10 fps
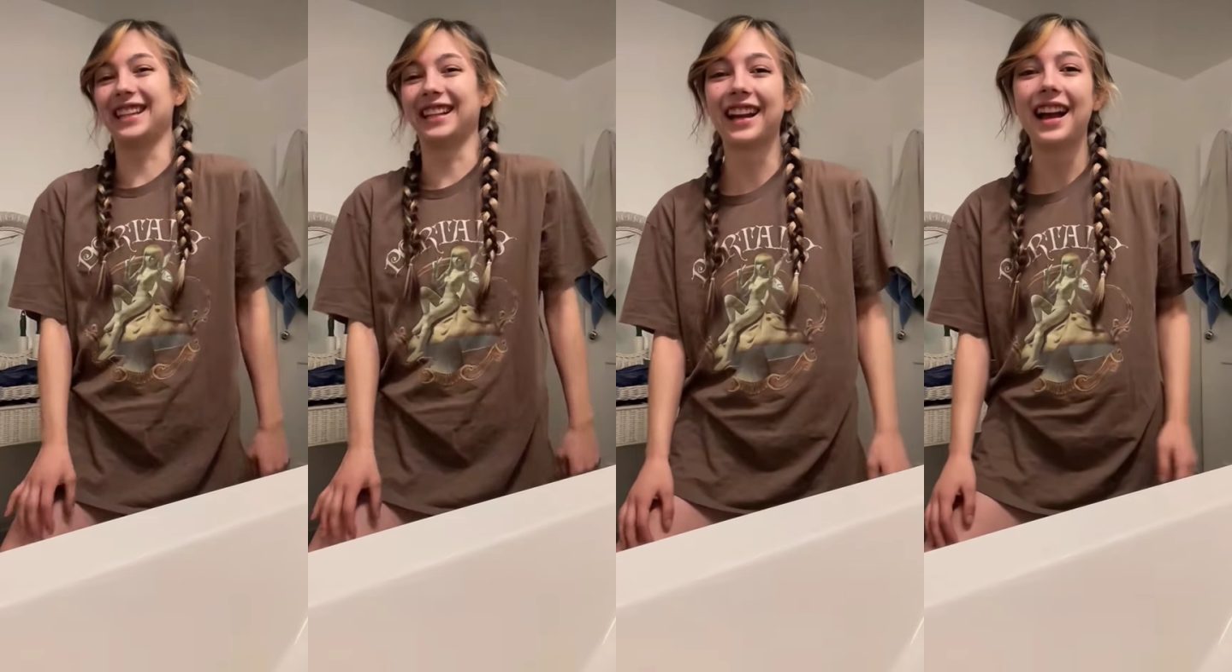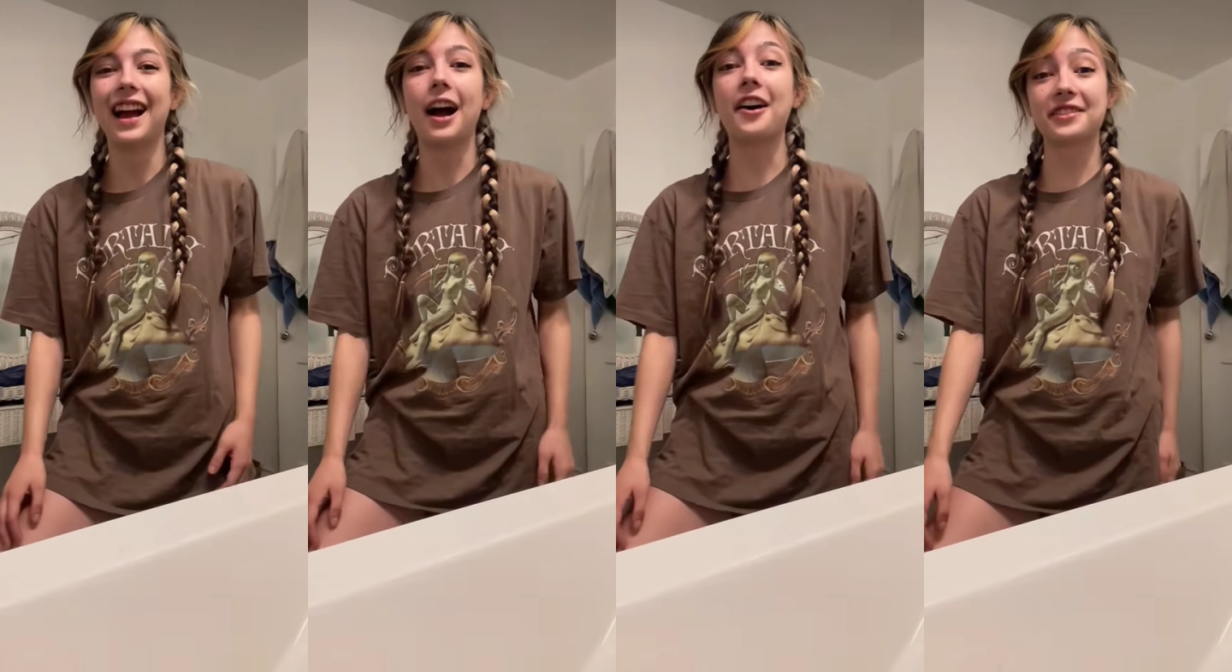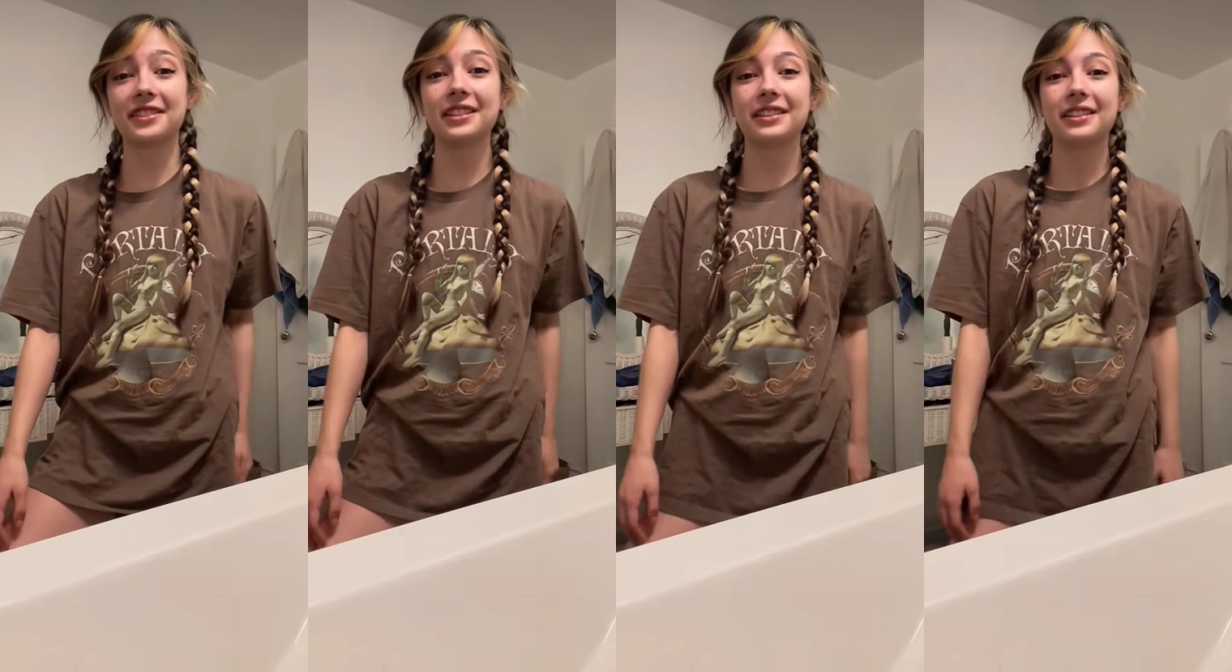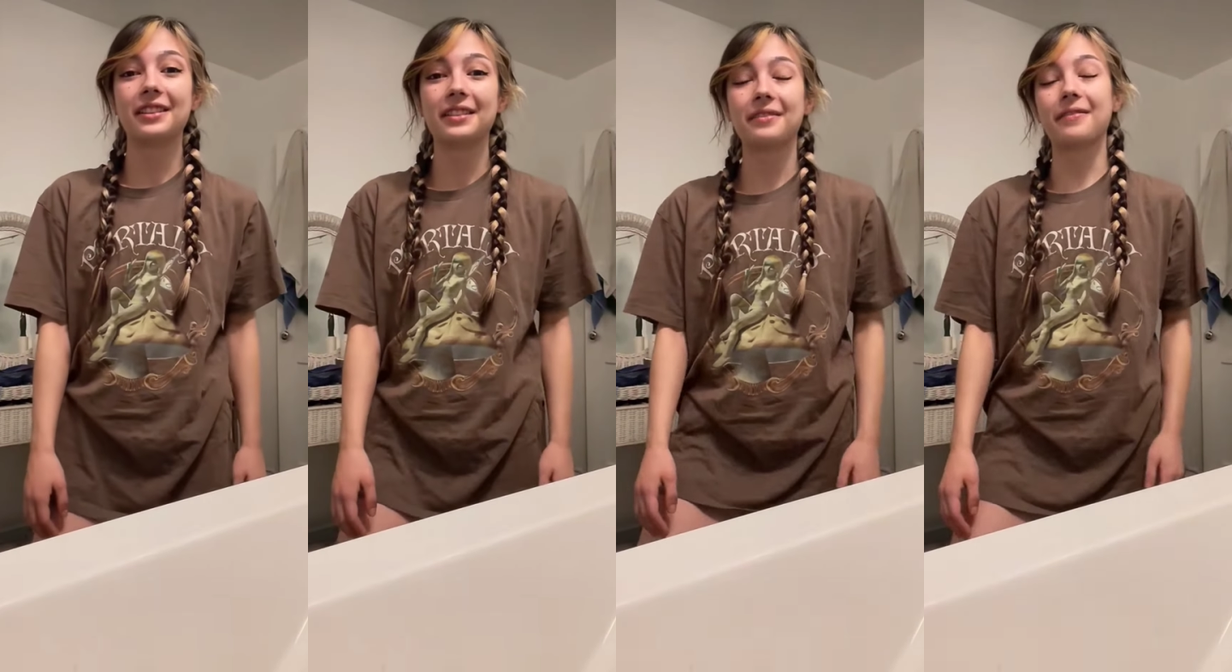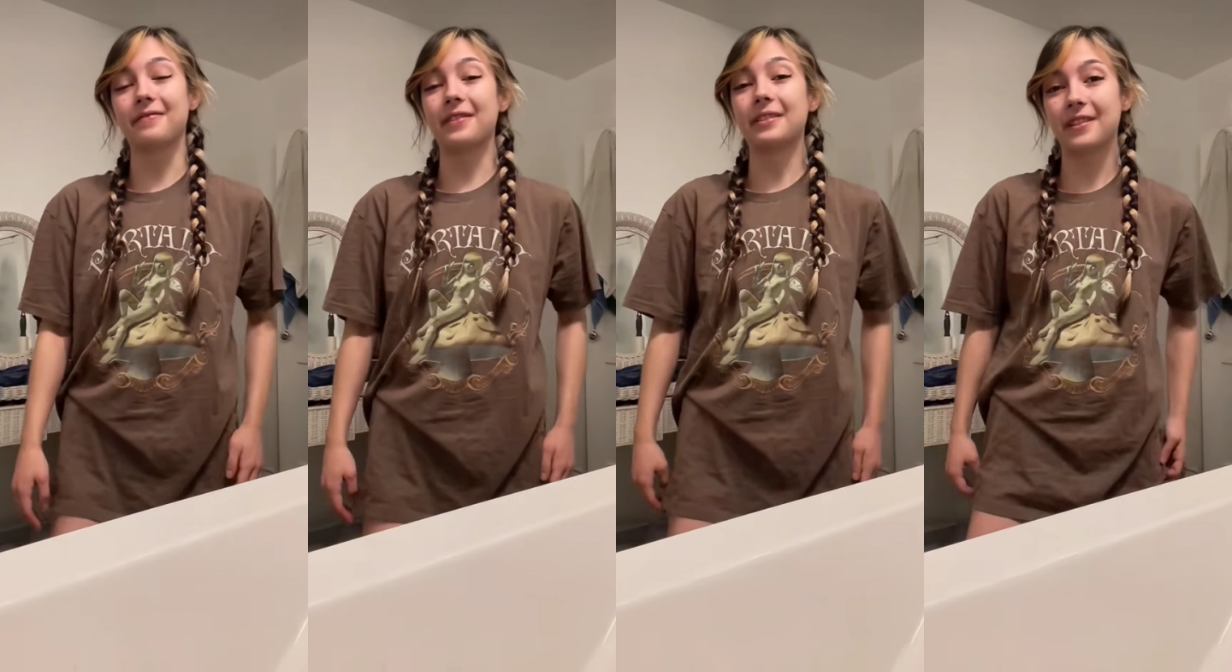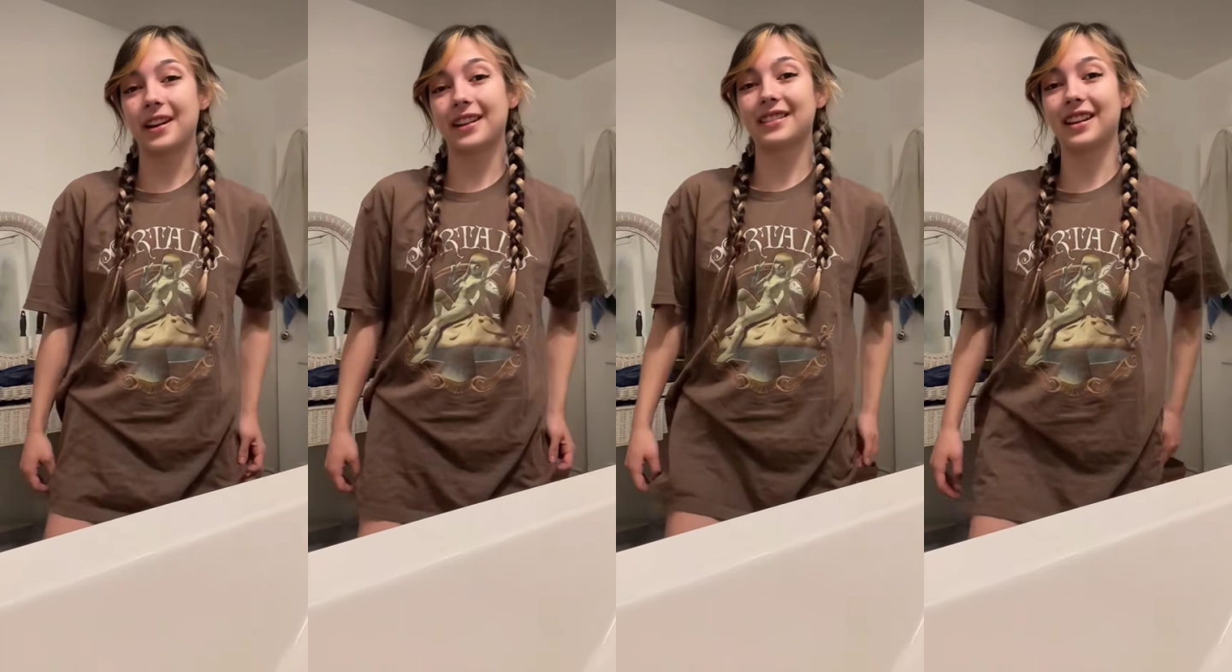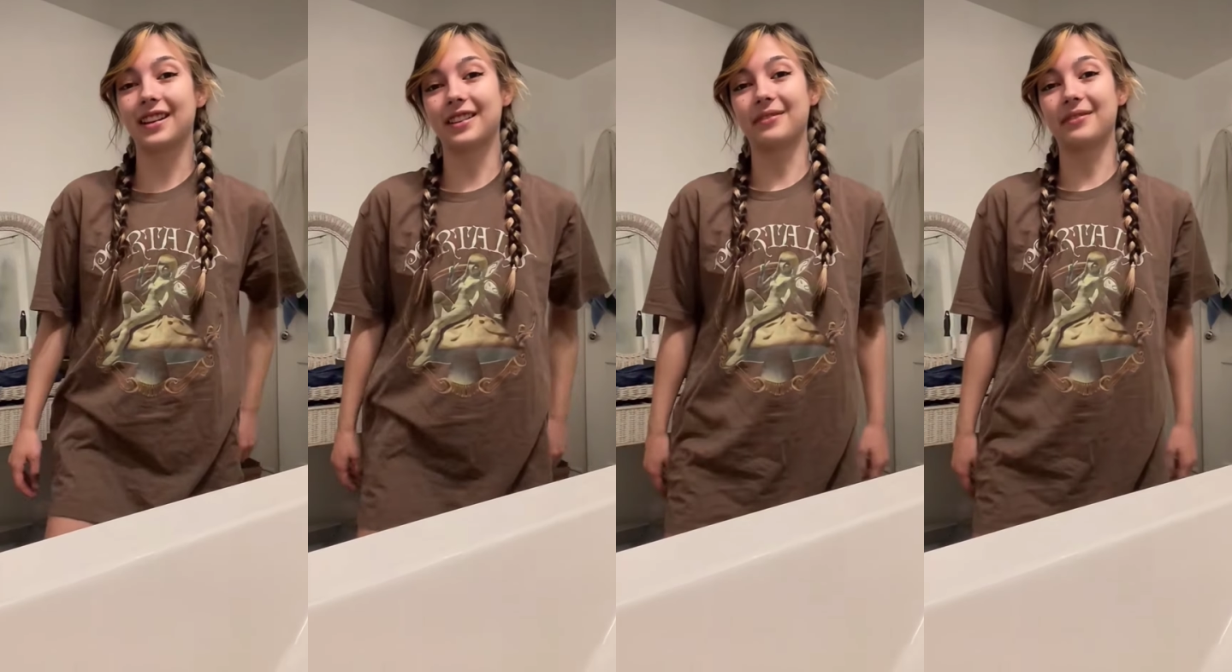Just kidding. Honestly, fun fact,